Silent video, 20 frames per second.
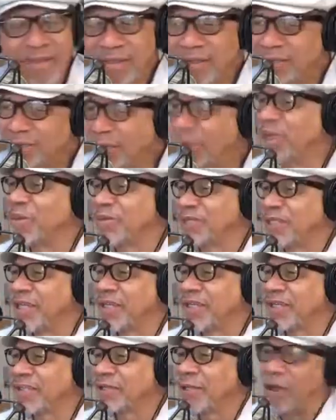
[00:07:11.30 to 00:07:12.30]
Burn up your
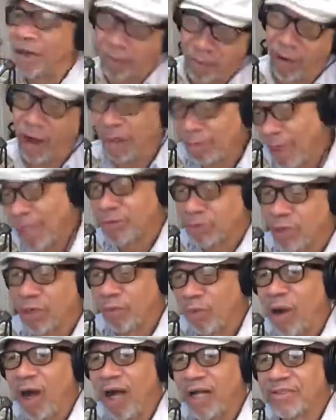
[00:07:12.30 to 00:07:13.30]
ticket. Oh, I'm not going to
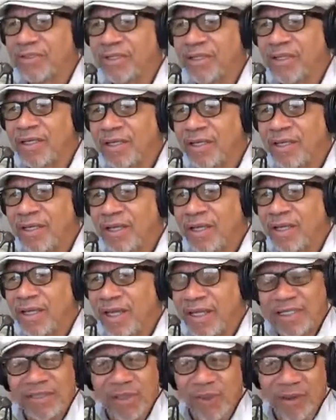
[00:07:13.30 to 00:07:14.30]
watch.
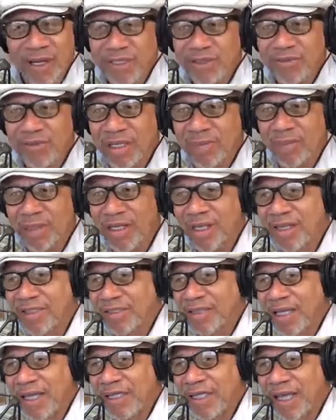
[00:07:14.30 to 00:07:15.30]
And it's so interesting because
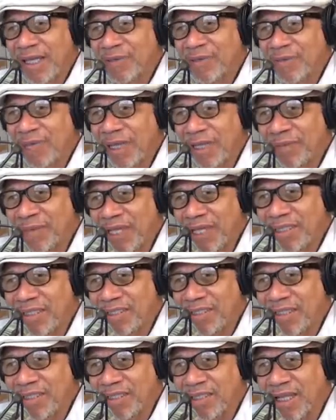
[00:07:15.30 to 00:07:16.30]
when they began to
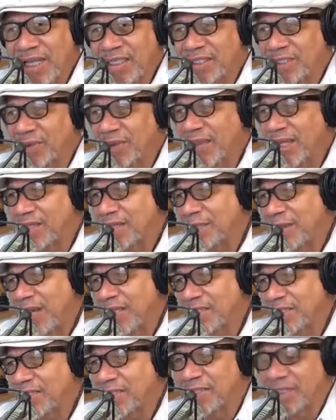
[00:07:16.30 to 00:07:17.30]
sing the national anthem, I
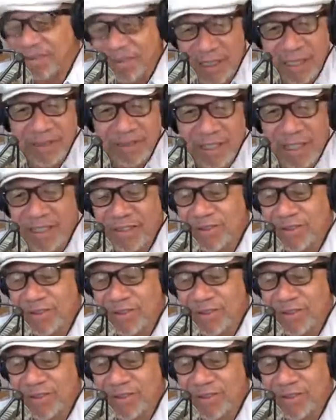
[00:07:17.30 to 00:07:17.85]
stood, as